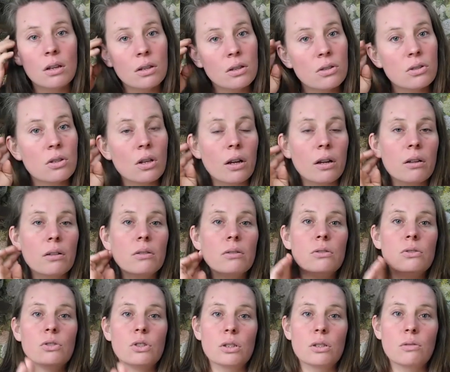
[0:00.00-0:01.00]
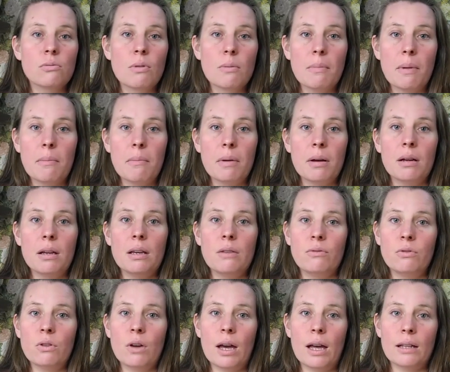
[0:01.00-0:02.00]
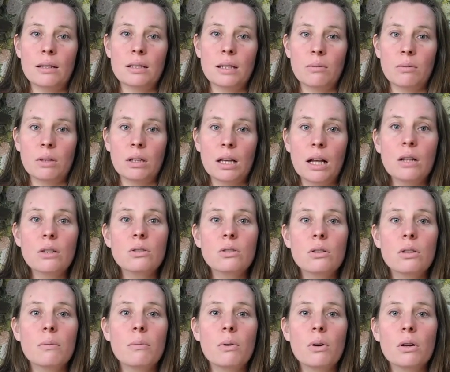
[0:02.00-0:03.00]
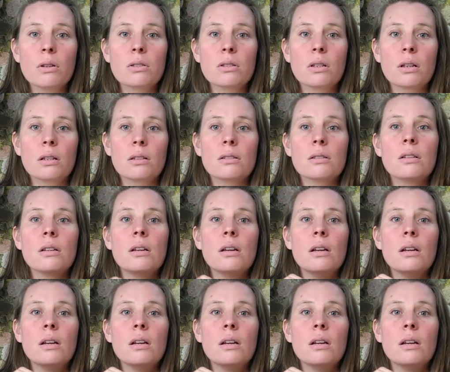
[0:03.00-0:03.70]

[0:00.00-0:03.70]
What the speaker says: So just remember, if you add something else to the basket,